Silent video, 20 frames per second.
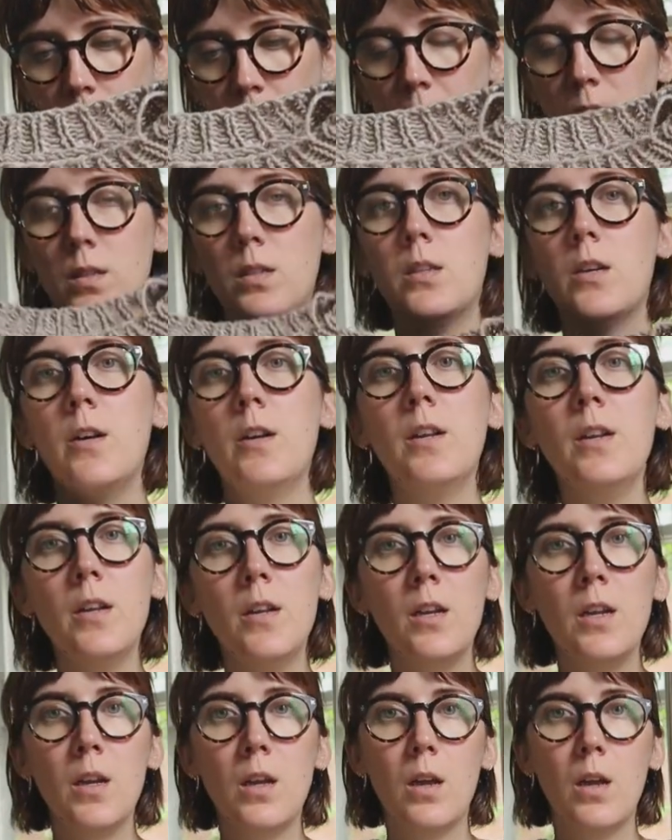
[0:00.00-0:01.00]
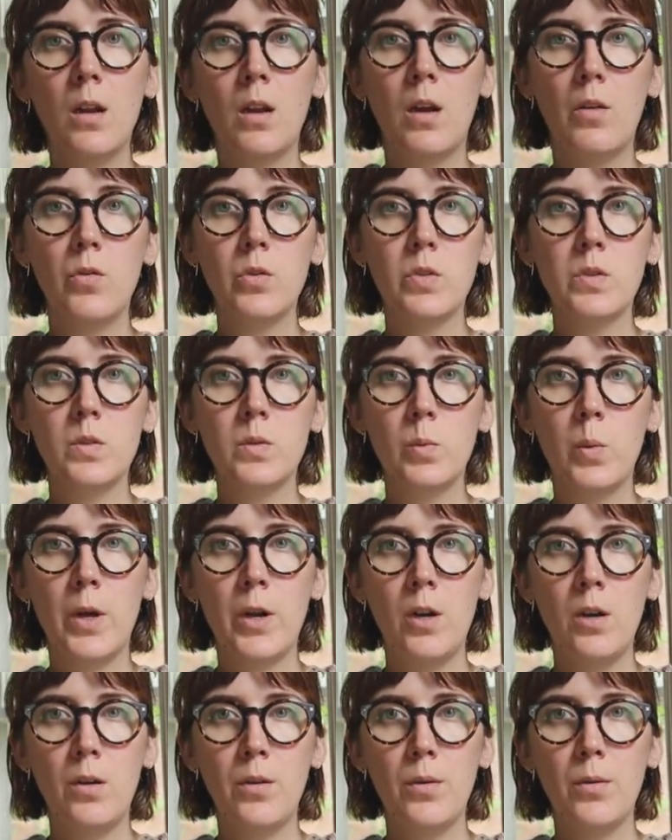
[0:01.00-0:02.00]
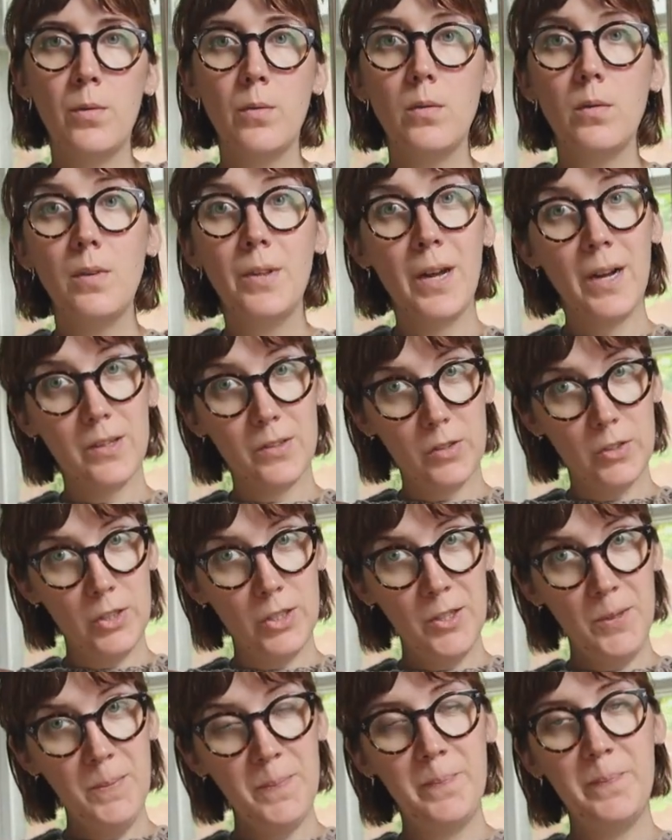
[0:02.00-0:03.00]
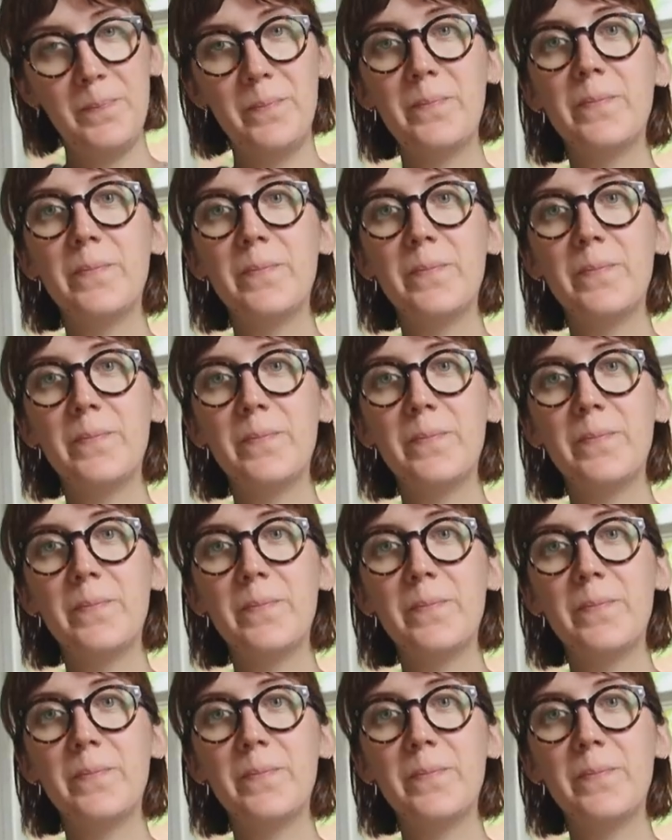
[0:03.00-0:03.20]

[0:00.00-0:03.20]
I had started knitting a Novice Sweater last year,